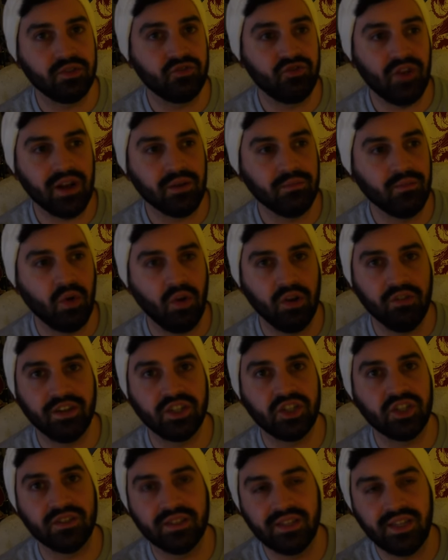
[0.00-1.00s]
Dragon Ball
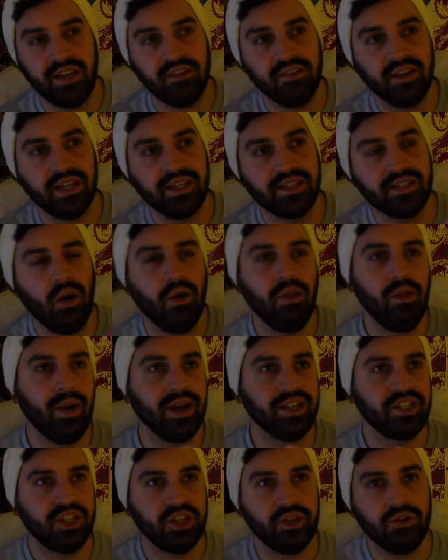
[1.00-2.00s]
original series, although
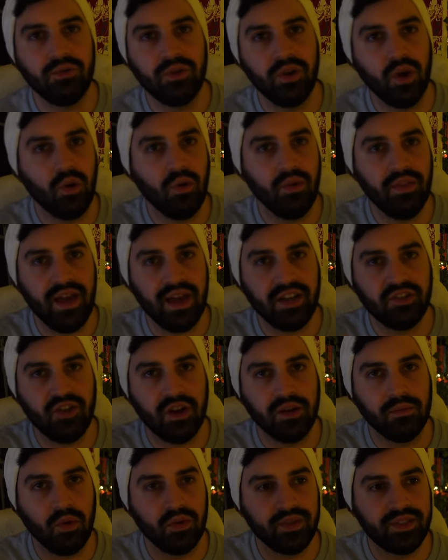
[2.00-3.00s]
I do know that
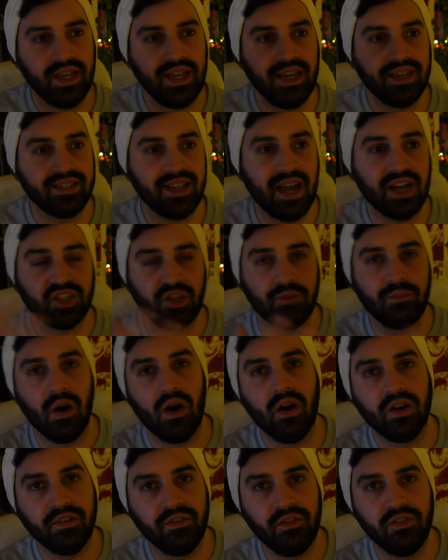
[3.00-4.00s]
Dragon Ball Z is actually
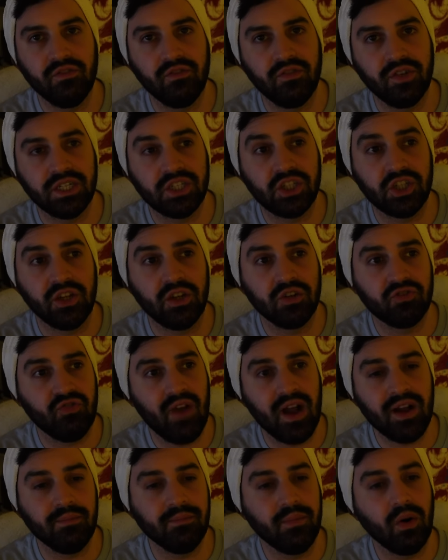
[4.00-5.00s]
part of original original
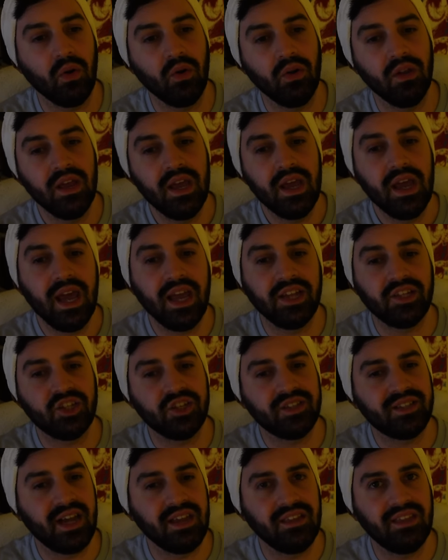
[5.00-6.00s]
Dragon Ball. It's
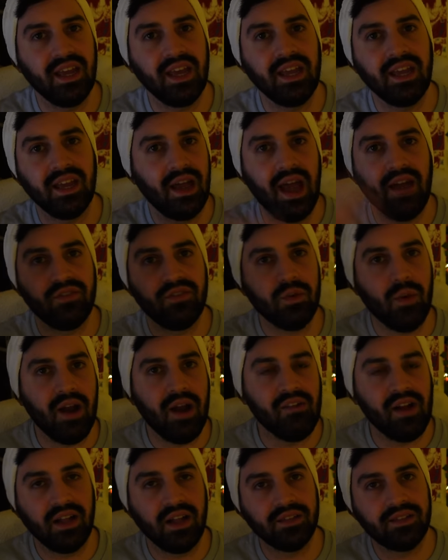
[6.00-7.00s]
just, I think,
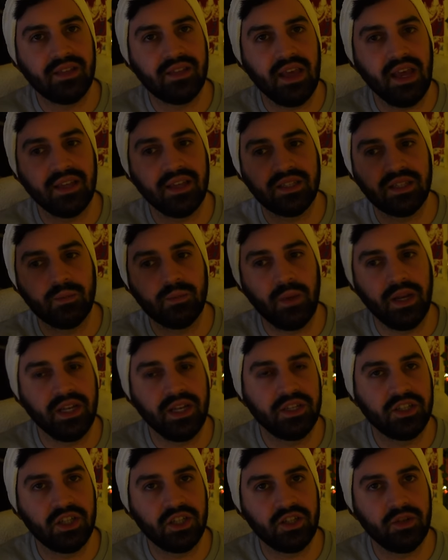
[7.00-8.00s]
everywhere else they split
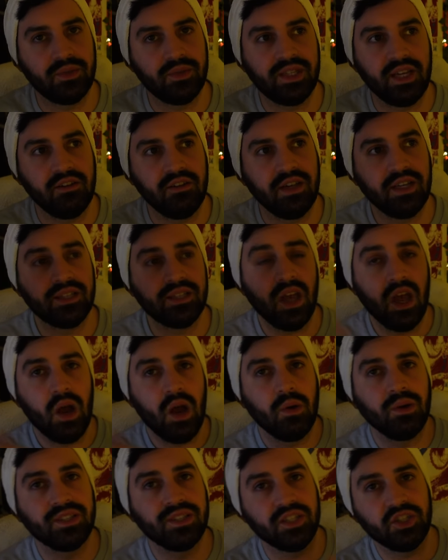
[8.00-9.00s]
into a series,
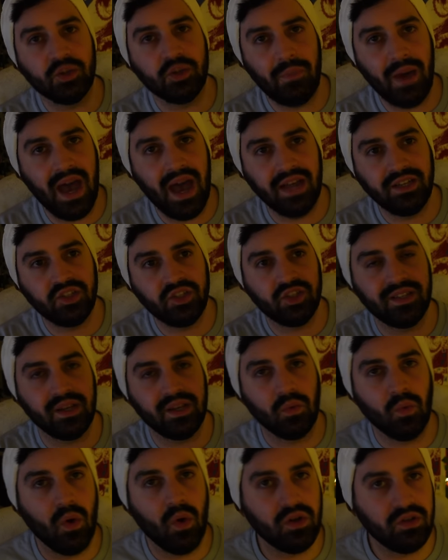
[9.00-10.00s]
whereas in Japan it's
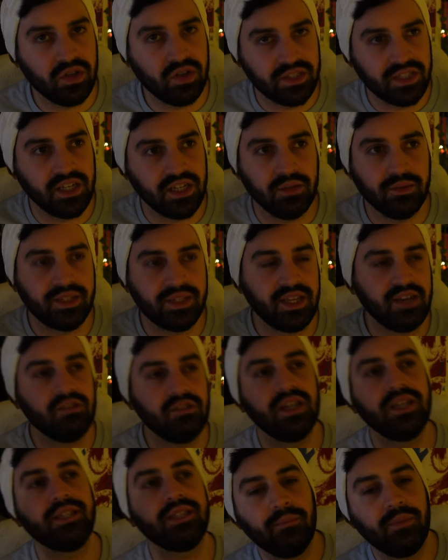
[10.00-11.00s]
like one continuous
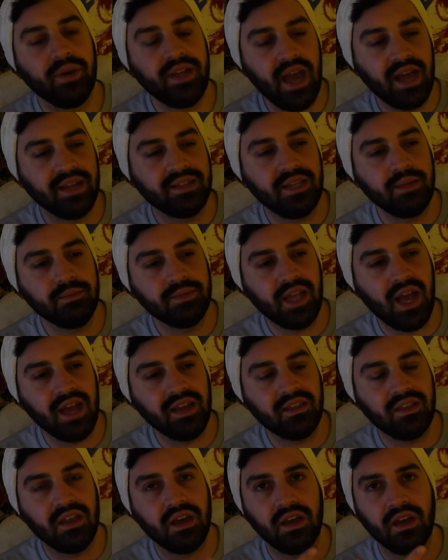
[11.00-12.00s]
series. But yeah, it seems
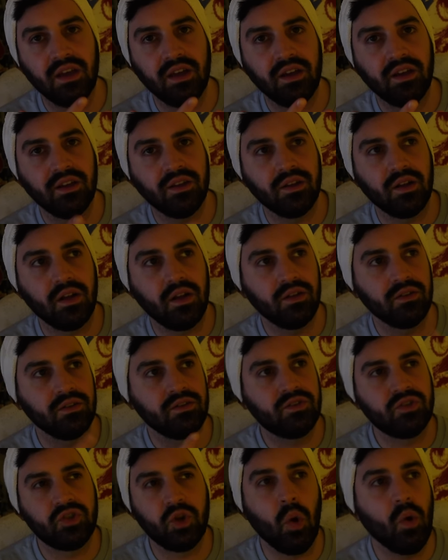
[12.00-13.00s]
like the
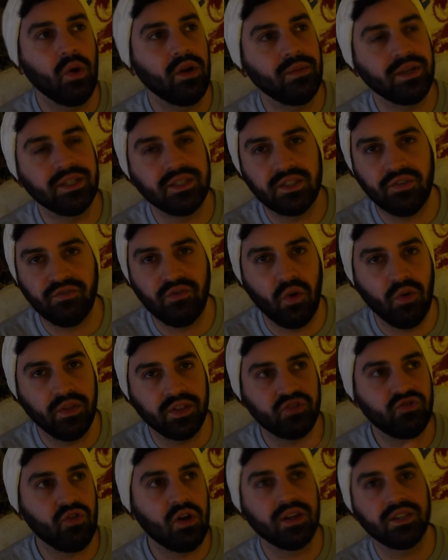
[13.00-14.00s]
tournament for the
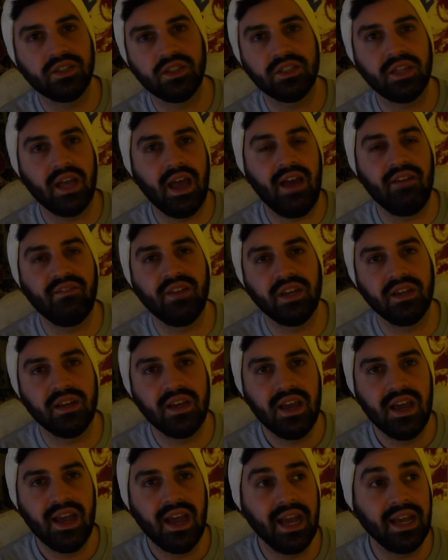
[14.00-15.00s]
strongest under heaven
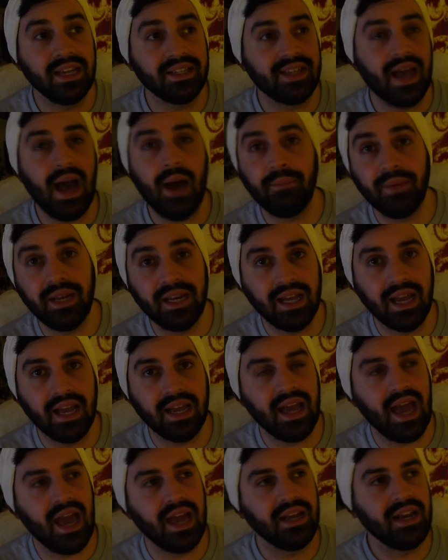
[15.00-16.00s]
is happening
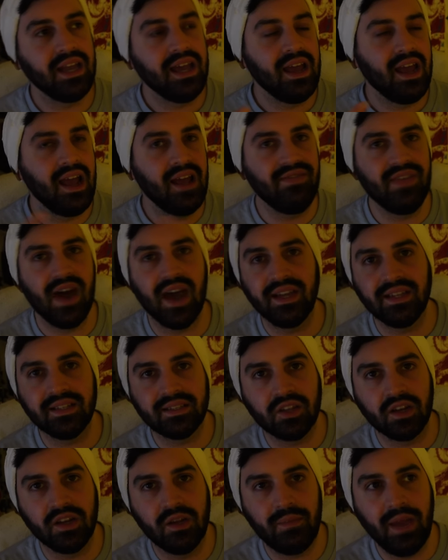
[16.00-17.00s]
again, and that is
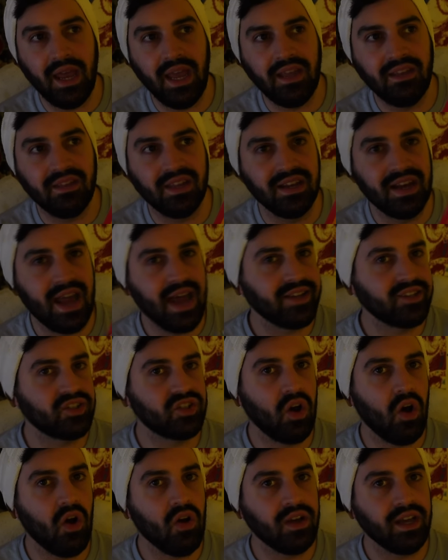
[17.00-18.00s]
going to be the next
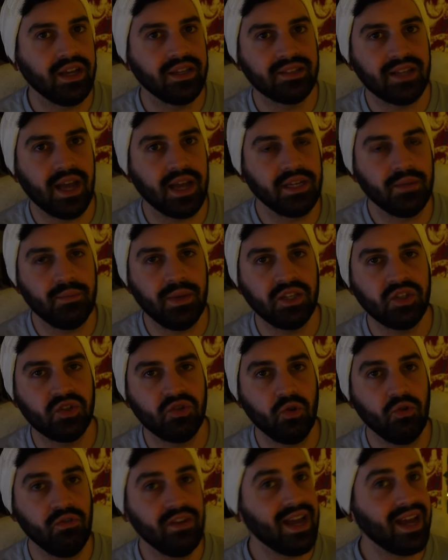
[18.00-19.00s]
saga's kind of big
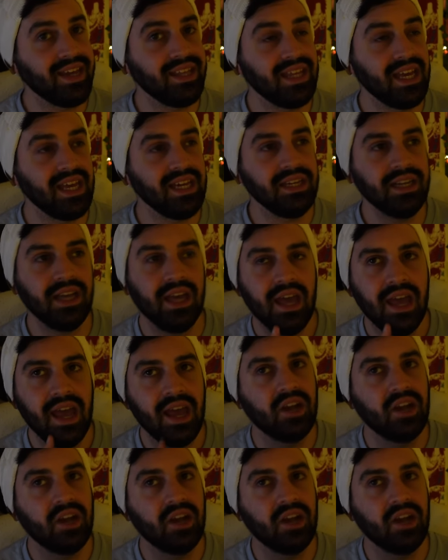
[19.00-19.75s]
story, I think.